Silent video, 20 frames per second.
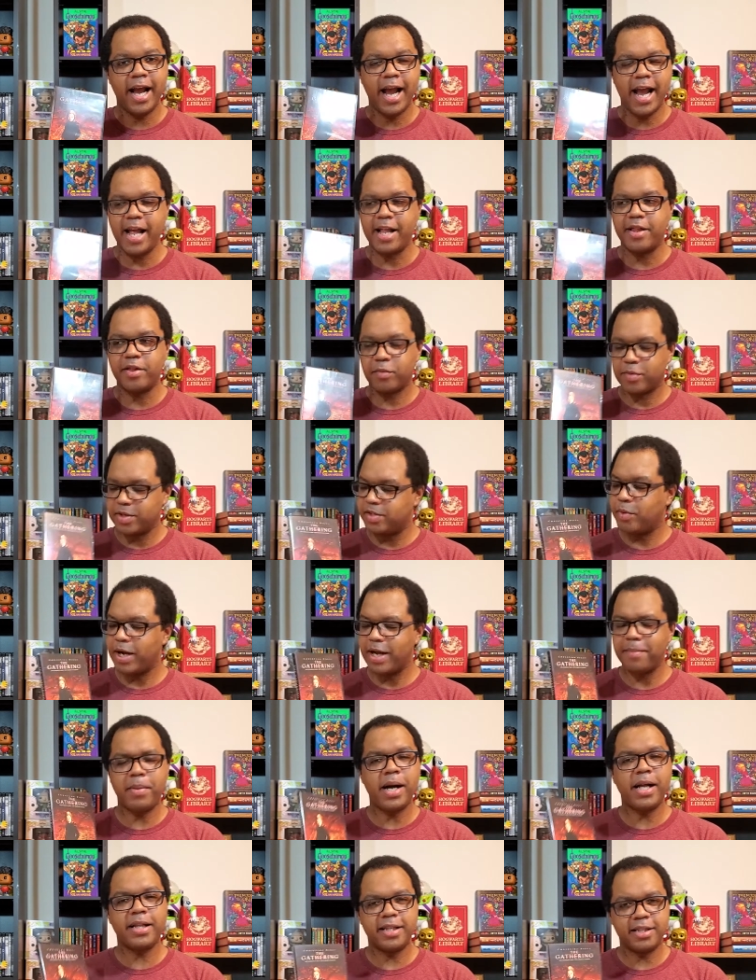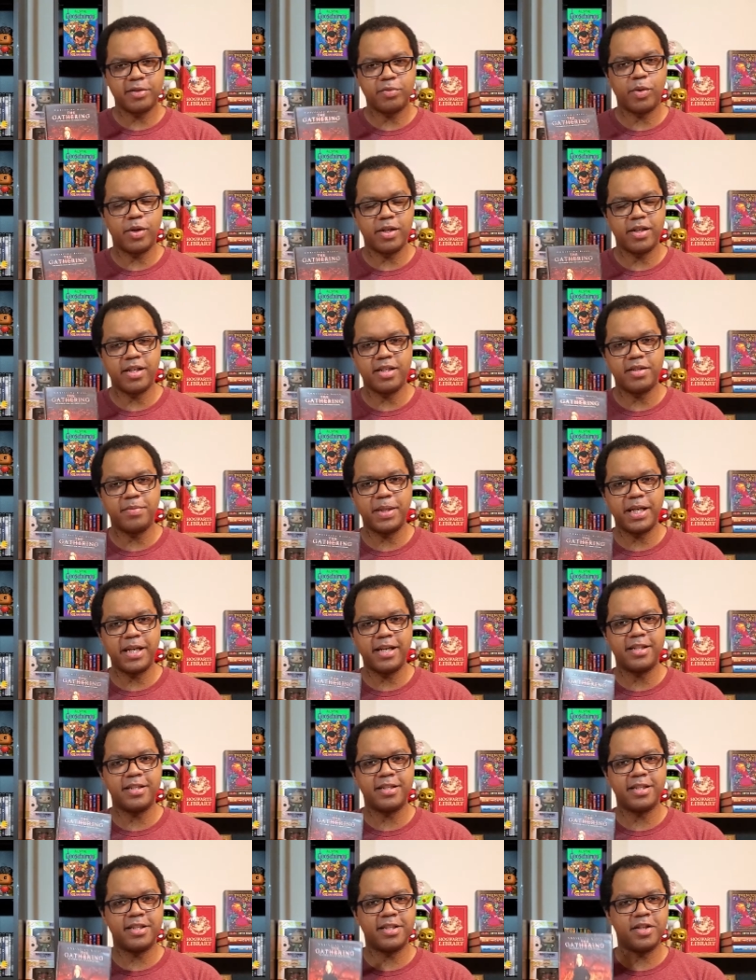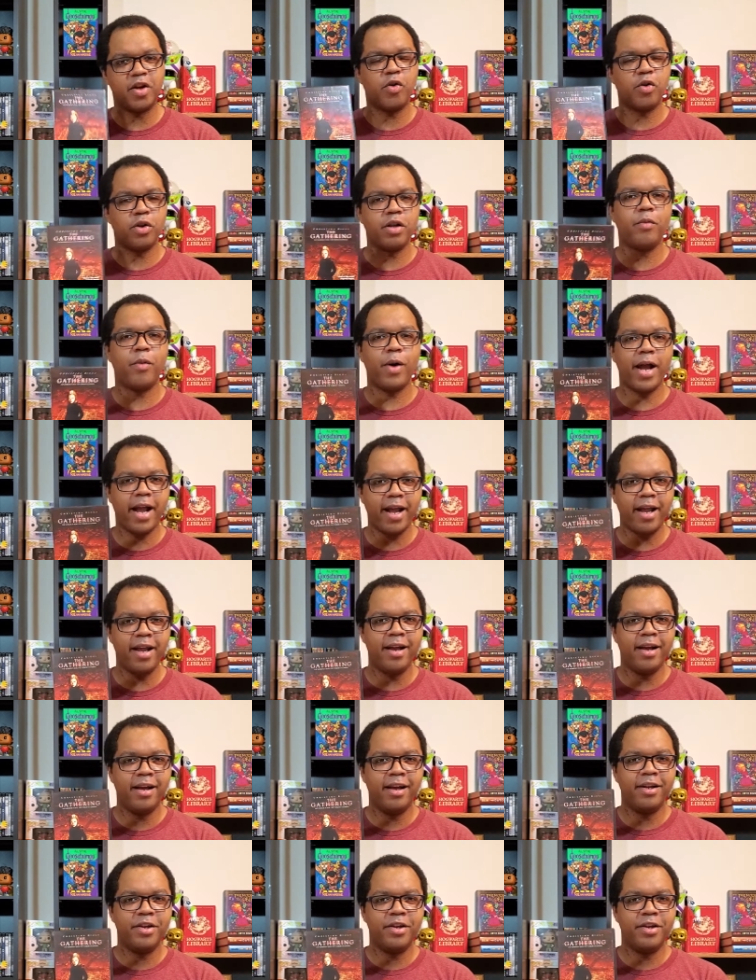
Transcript: And the reason why I bought this one is because this is the only way